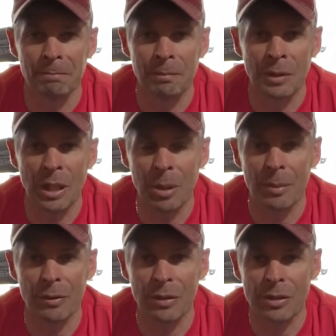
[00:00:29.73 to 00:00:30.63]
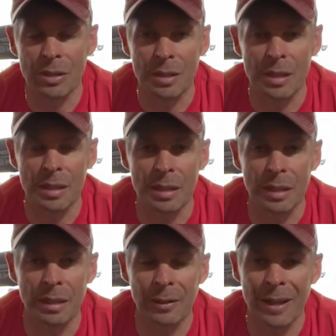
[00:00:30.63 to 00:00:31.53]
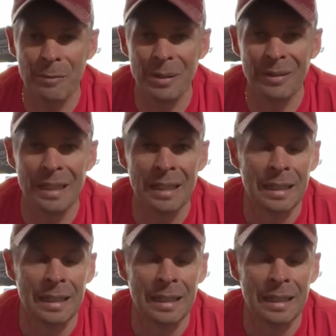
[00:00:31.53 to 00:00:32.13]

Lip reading: the upcoming fishing season. I've been